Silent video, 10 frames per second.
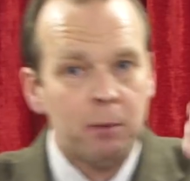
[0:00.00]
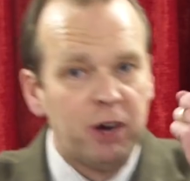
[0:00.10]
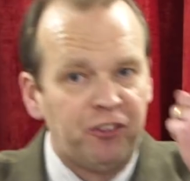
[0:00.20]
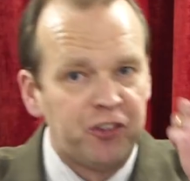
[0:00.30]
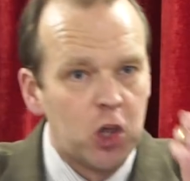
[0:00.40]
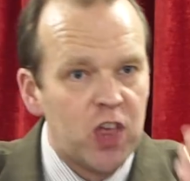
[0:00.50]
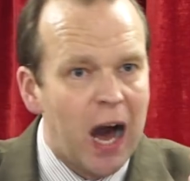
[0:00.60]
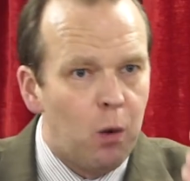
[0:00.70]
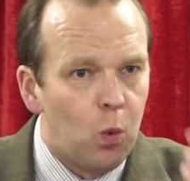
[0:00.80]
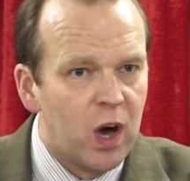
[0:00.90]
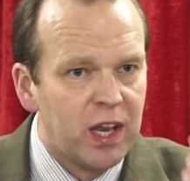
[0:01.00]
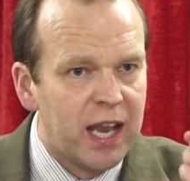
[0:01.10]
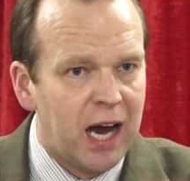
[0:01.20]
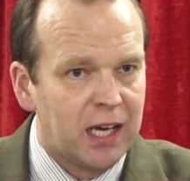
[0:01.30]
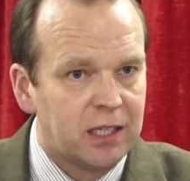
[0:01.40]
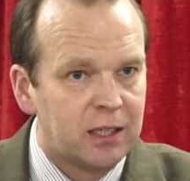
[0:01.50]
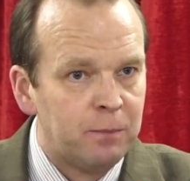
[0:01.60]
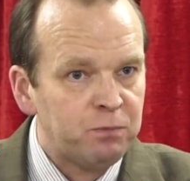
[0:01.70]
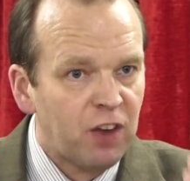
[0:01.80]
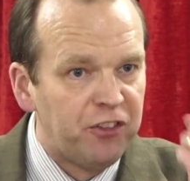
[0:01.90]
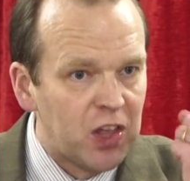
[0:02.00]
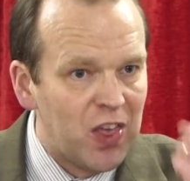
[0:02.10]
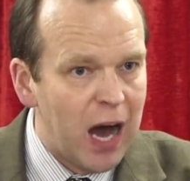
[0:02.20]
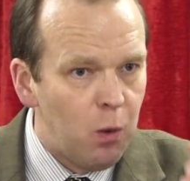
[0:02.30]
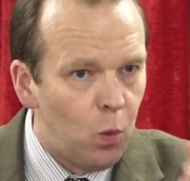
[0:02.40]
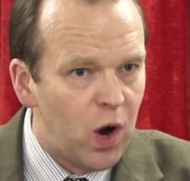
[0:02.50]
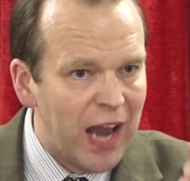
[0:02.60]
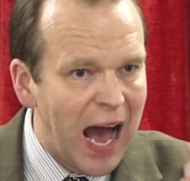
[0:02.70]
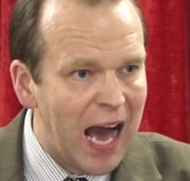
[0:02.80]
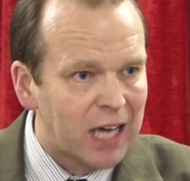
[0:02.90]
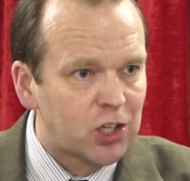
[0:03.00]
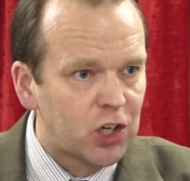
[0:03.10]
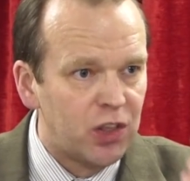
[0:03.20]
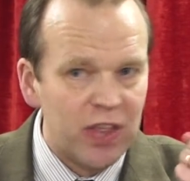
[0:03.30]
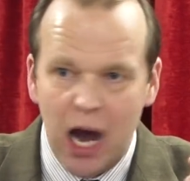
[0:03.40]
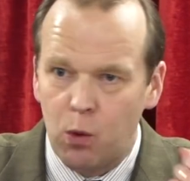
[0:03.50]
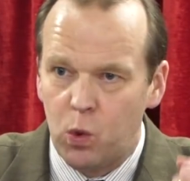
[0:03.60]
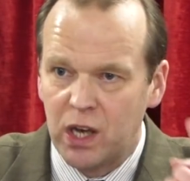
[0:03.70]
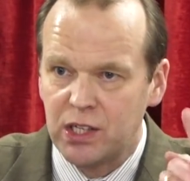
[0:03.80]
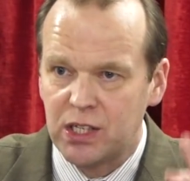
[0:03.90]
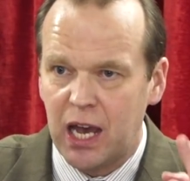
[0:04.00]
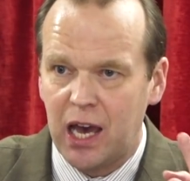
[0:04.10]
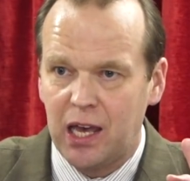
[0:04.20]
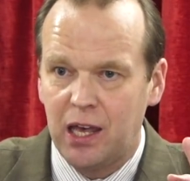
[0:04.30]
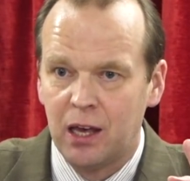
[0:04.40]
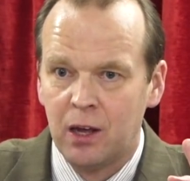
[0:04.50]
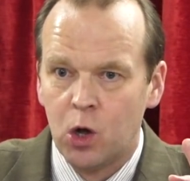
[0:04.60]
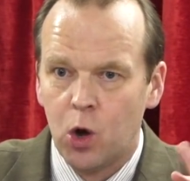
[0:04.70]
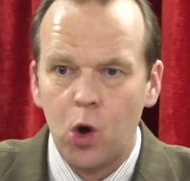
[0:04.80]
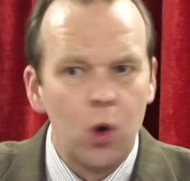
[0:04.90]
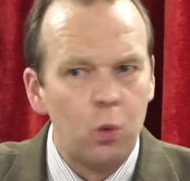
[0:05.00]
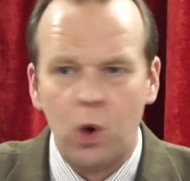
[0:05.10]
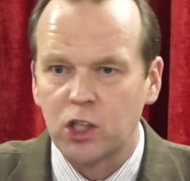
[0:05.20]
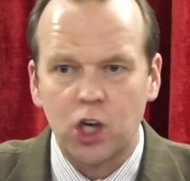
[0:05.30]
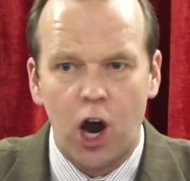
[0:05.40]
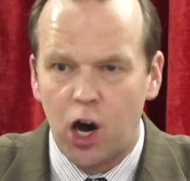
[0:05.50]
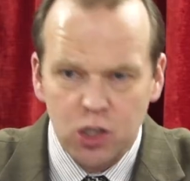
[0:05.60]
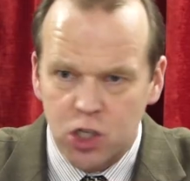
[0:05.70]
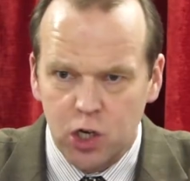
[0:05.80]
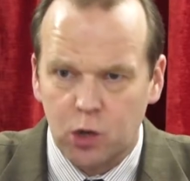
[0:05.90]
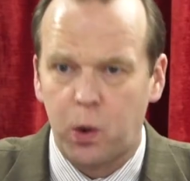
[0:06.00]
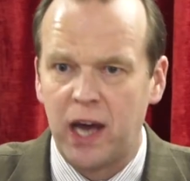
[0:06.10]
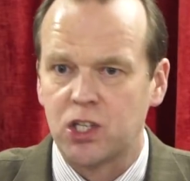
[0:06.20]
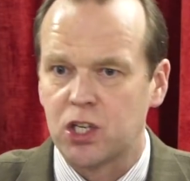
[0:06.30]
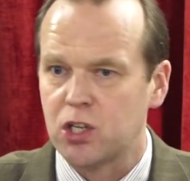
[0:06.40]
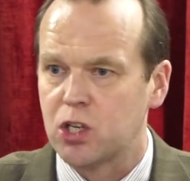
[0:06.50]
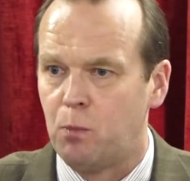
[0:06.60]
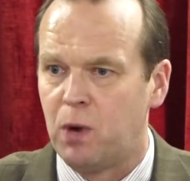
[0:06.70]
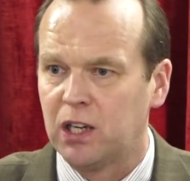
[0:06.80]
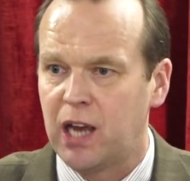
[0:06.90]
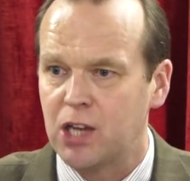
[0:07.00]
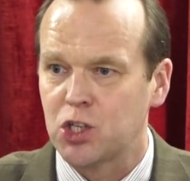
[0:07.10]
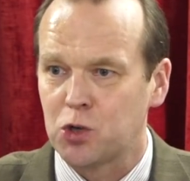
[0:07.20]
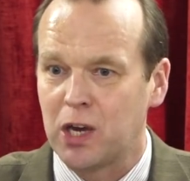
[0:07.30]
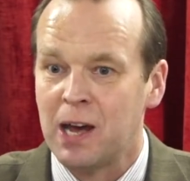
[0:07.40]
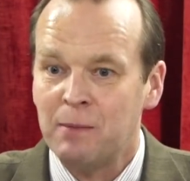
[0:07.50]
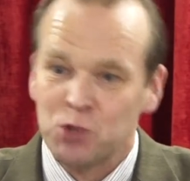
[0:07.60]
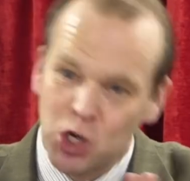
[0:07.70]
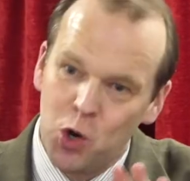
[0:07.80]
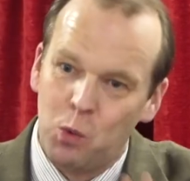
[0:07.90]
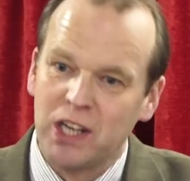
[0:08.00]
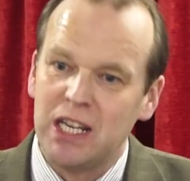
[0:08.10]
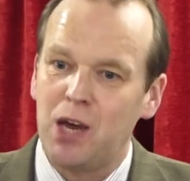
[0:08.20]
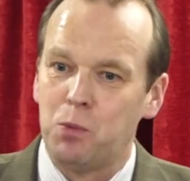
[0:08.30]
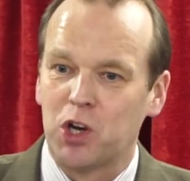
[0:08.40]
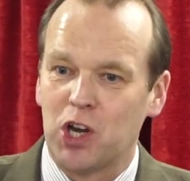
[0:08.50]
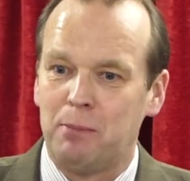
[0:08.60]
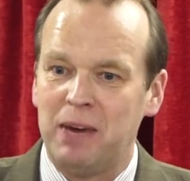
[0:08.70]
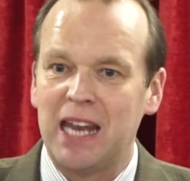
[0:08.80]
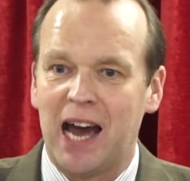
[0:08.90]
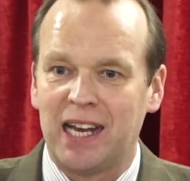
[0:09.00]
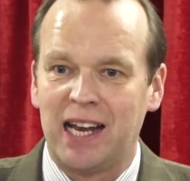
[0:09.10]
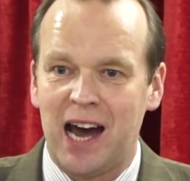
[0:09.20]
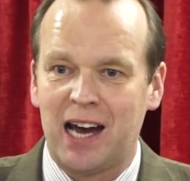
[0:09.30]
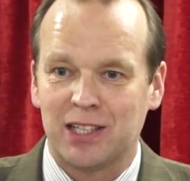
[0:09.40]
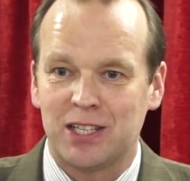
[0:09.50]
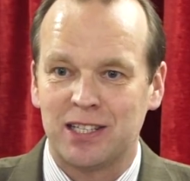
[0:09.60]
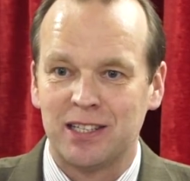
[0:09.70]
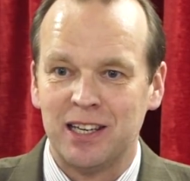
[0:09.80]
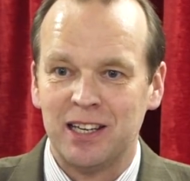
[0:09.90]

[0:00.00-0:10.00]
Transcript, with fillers: But for that one night, for that one action, that one day, oh, what consequences in world history. Do you know one day we're going to meet Ananias?